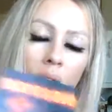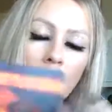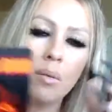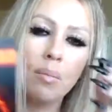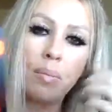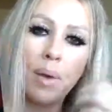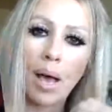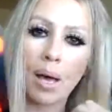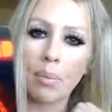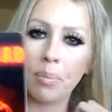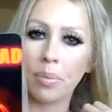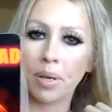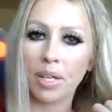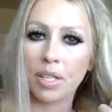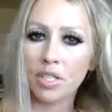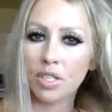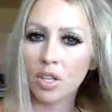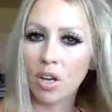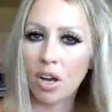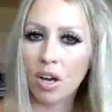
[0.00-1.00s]
Bad
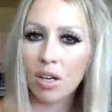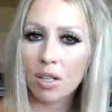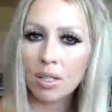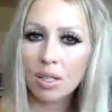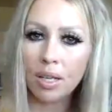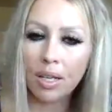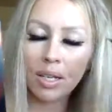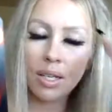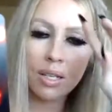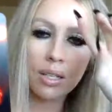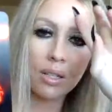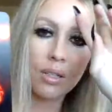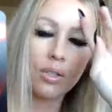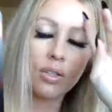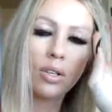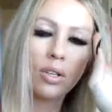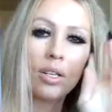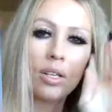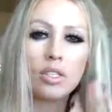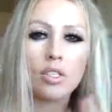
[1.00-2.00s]
bitch card. Like,
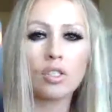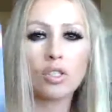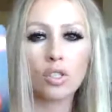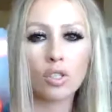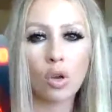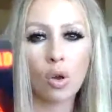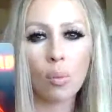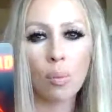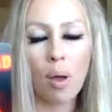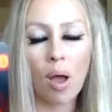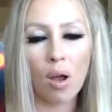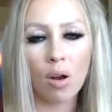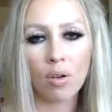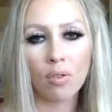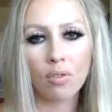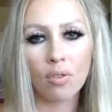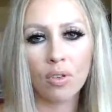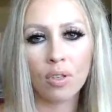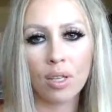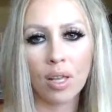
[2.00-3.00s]
you guys are so
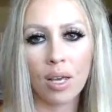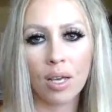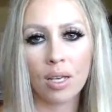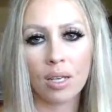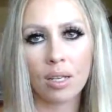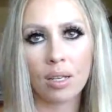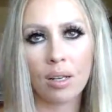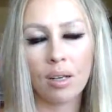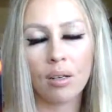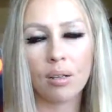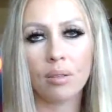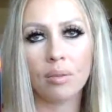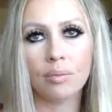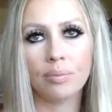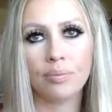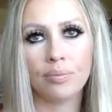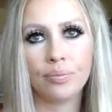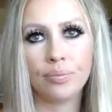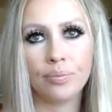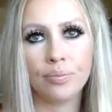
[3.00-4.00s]
powerful that
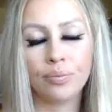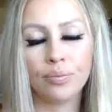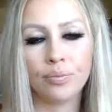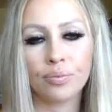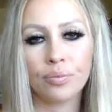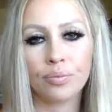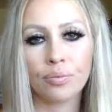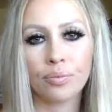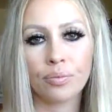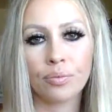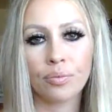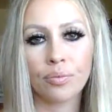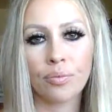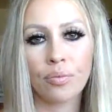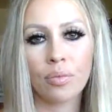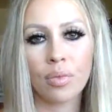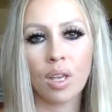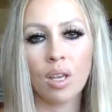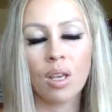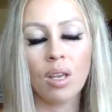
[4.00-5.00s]
um,
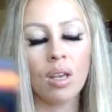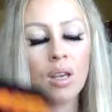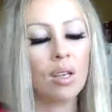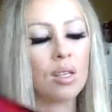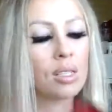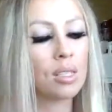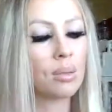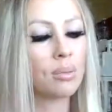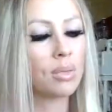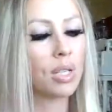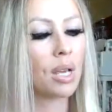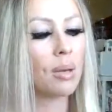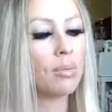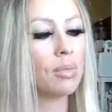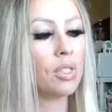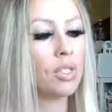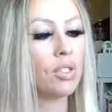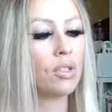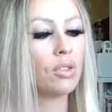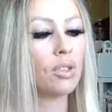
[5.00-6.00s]

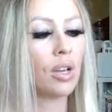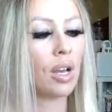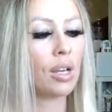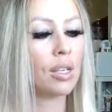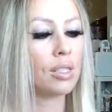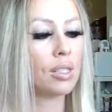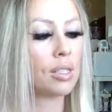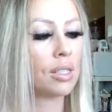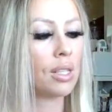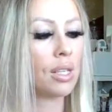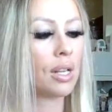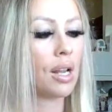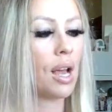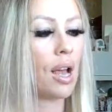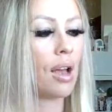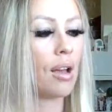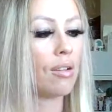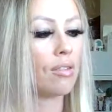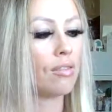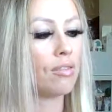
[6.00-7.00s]
sometimes you guys can
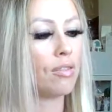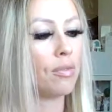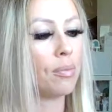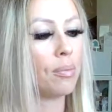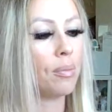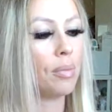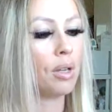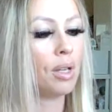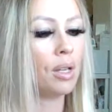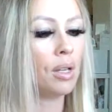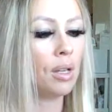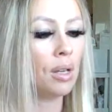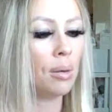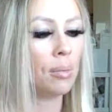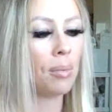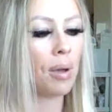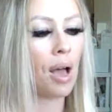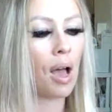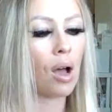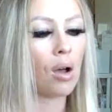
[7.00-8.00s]
have
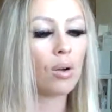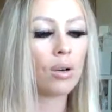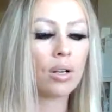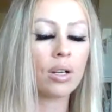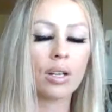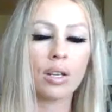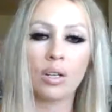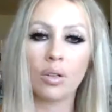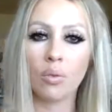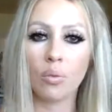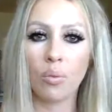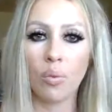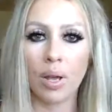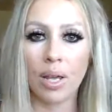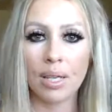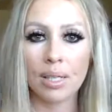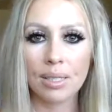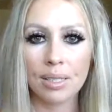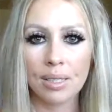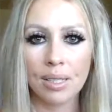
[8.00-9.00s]
power in
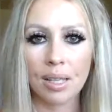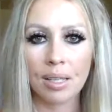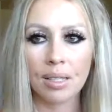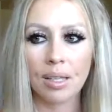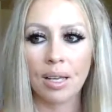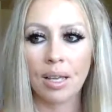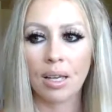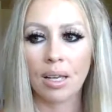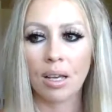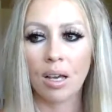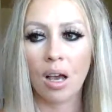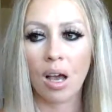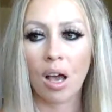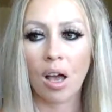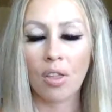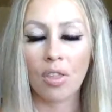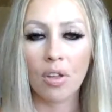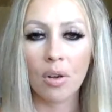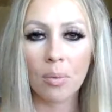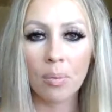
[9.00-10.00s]
ways that, like,
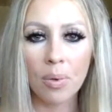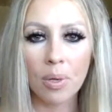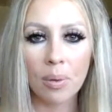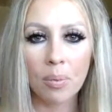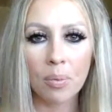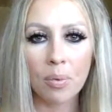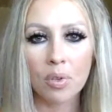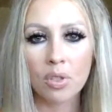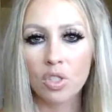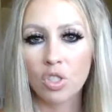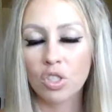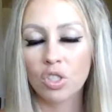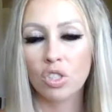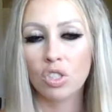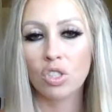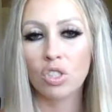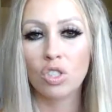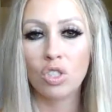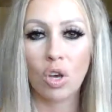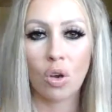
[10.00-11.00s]
other people
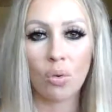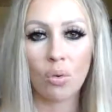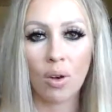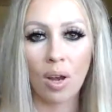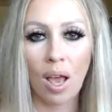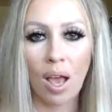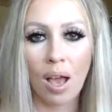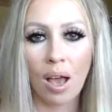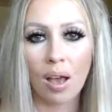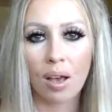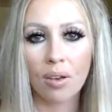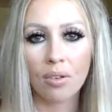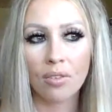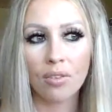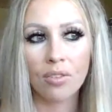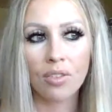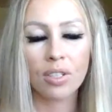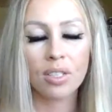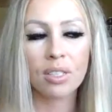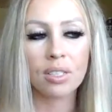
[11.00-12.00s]
just don't have
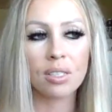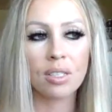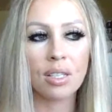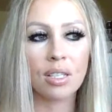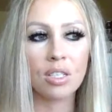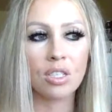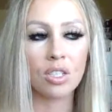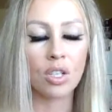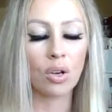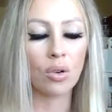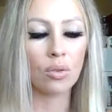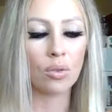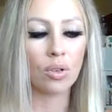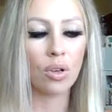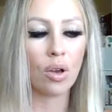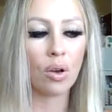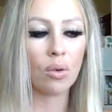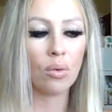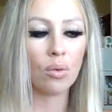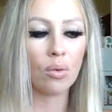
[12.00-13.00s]
because they don't
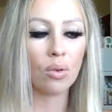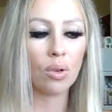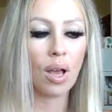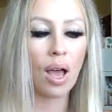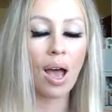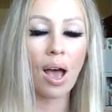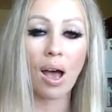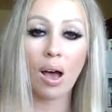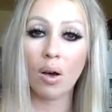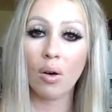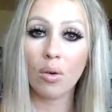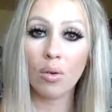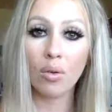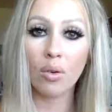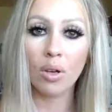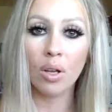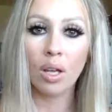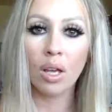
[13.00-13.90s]
know how.